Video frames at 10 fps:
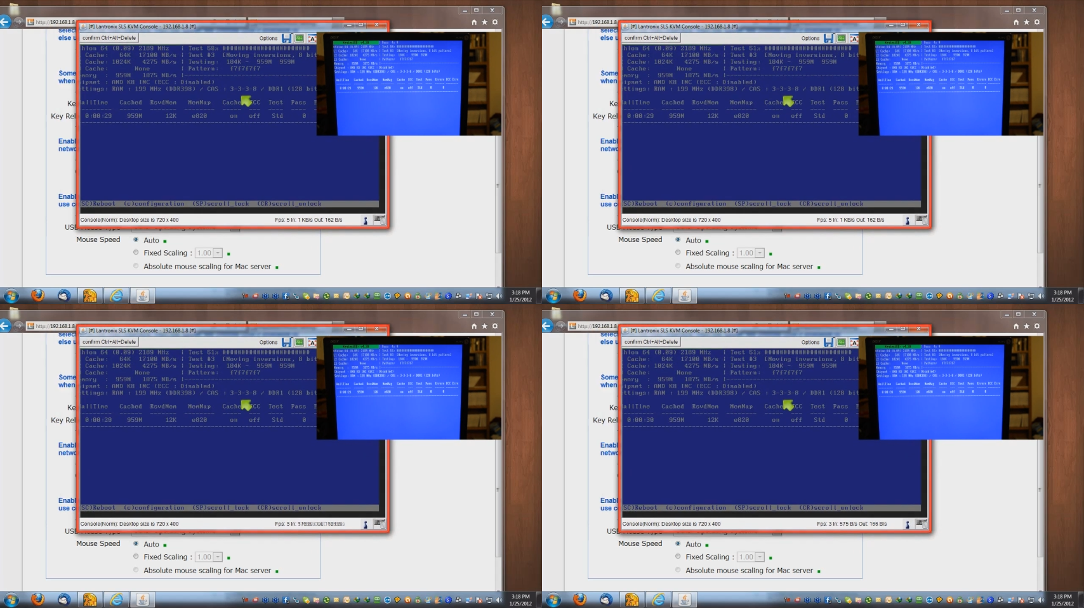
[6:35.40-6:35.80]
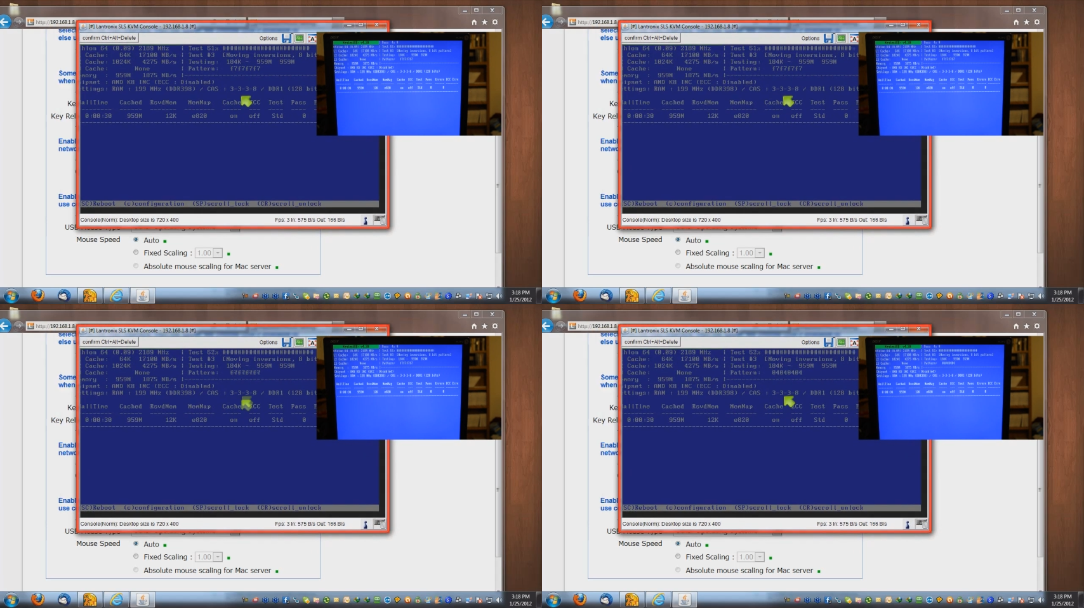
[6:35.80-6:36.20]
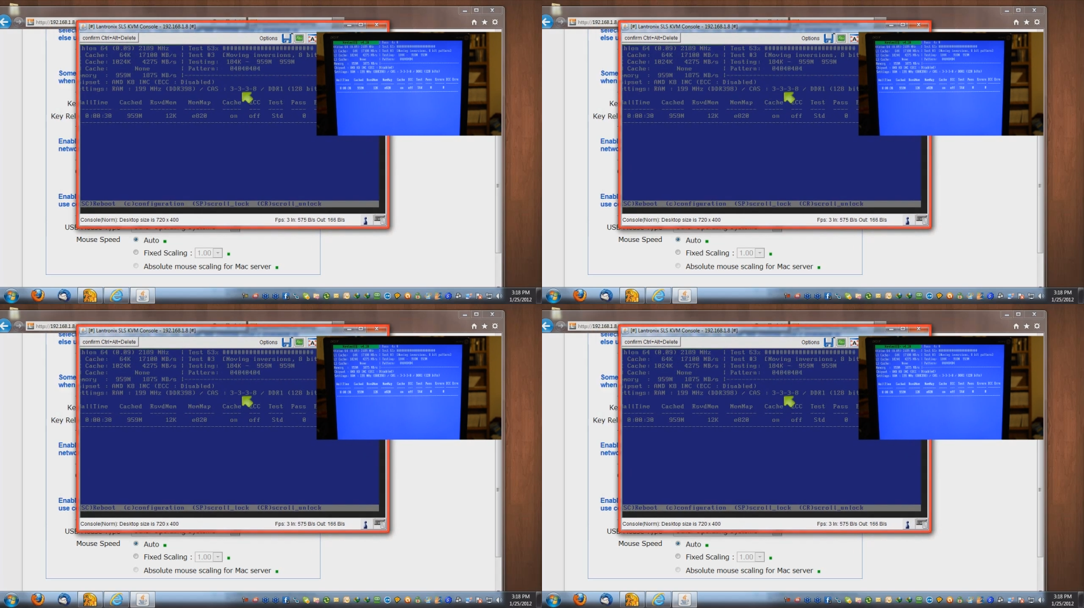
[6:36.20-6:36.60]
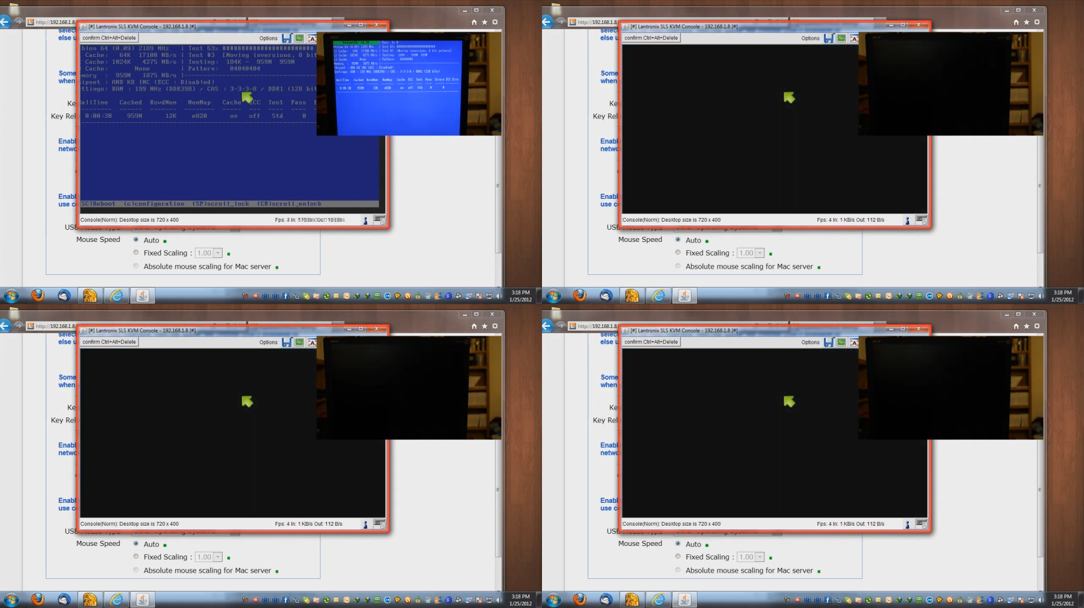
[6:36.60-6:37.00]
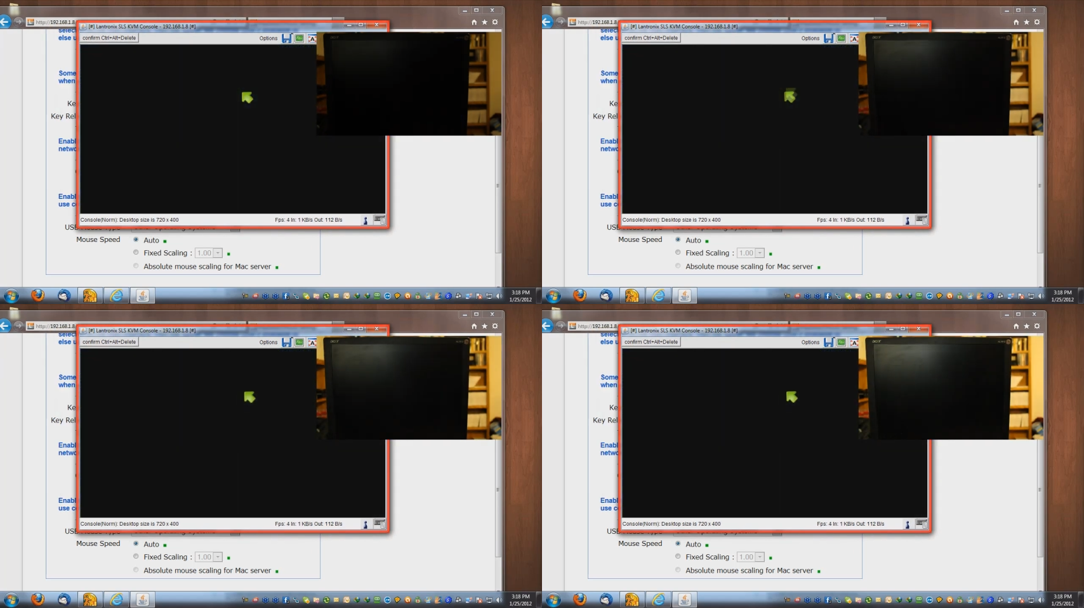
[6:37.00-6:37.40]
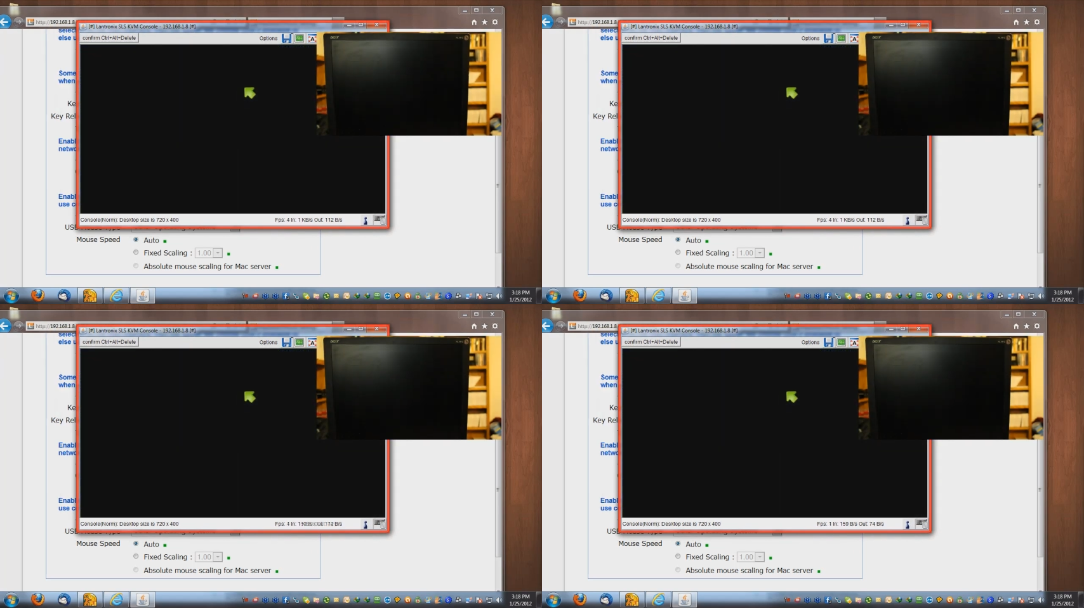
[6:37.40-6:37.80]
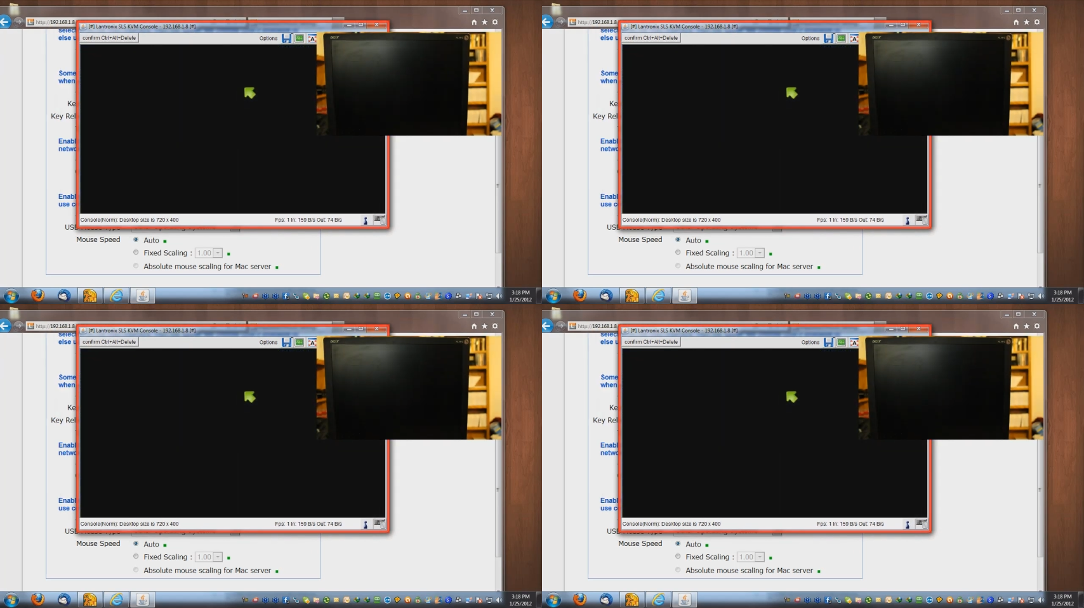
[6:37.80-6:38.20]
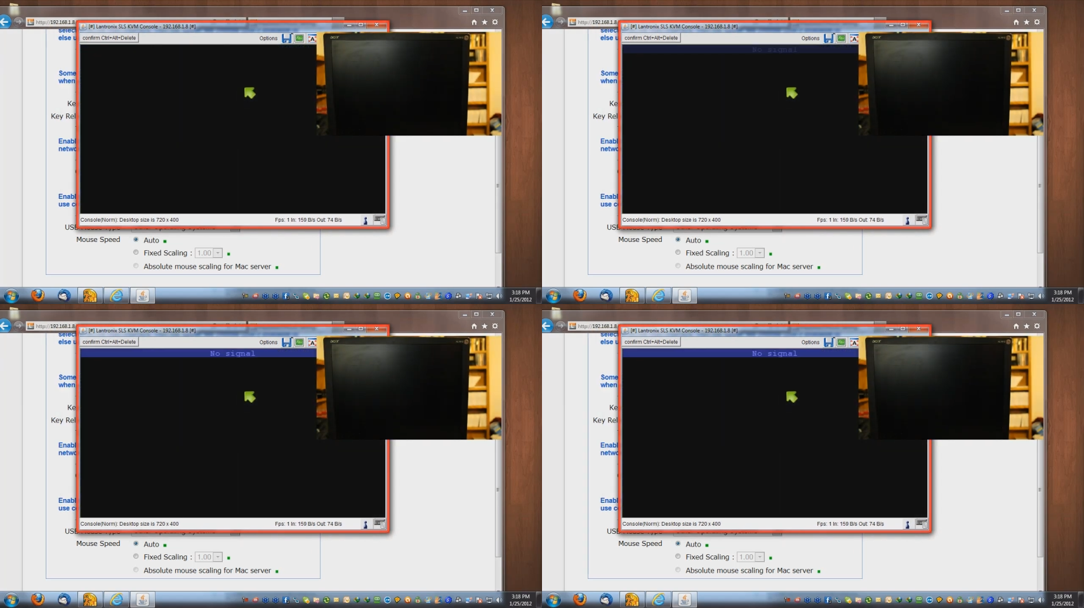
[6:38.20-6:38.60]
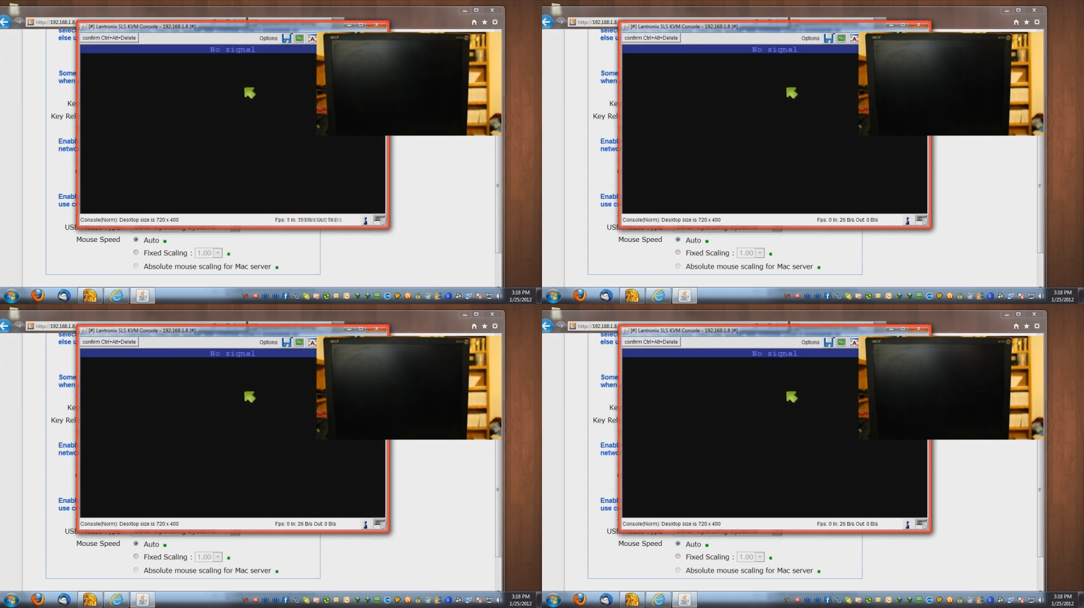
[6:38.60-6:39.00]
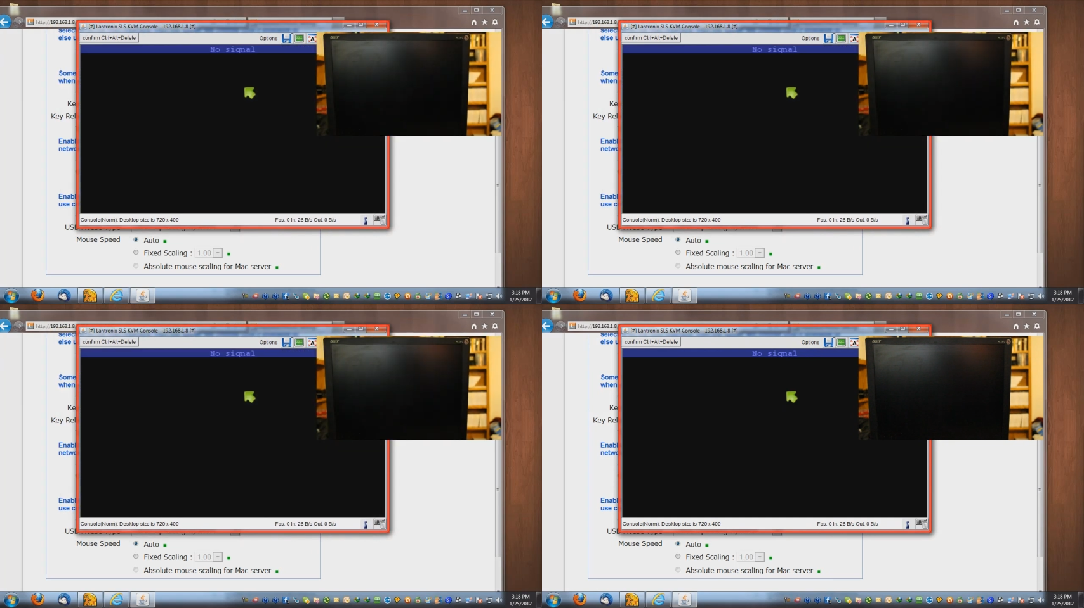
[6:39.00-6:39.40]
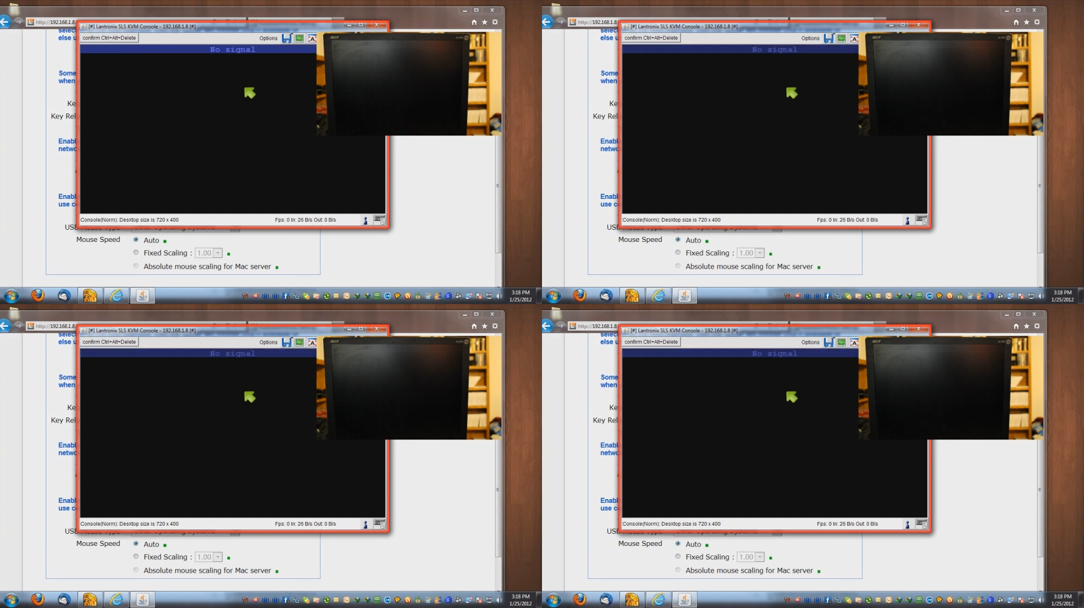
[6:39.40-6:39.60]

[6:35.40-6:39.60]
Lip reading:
[unreadable: no face in view]